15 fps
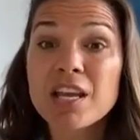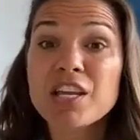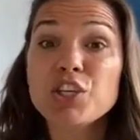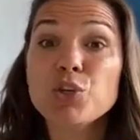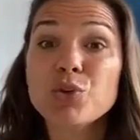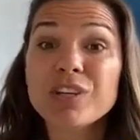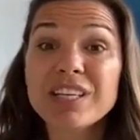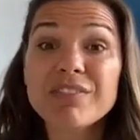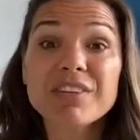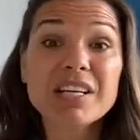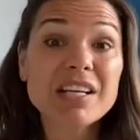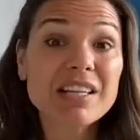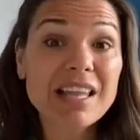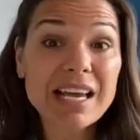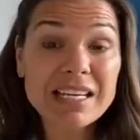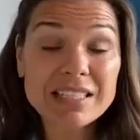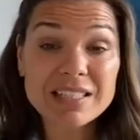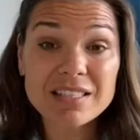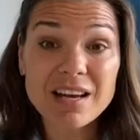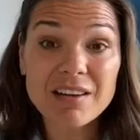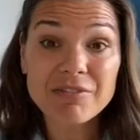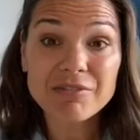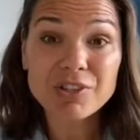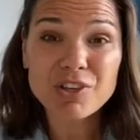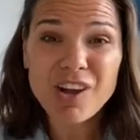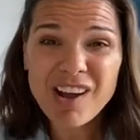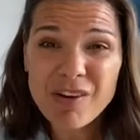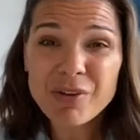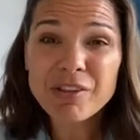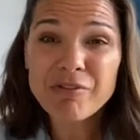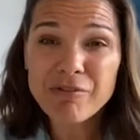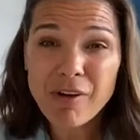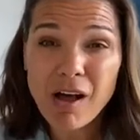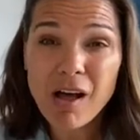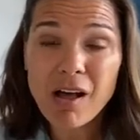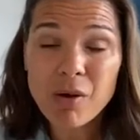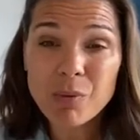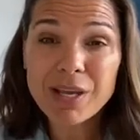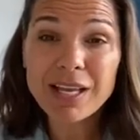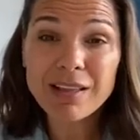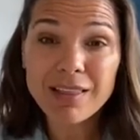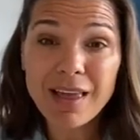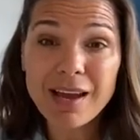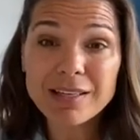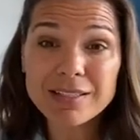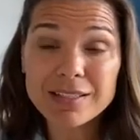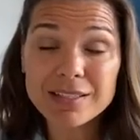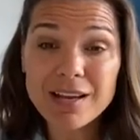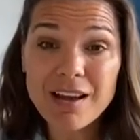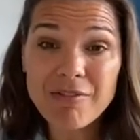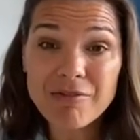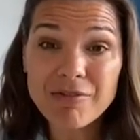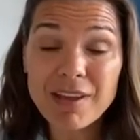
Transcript: You can even collect stuff. You know how in the fall we collect stuff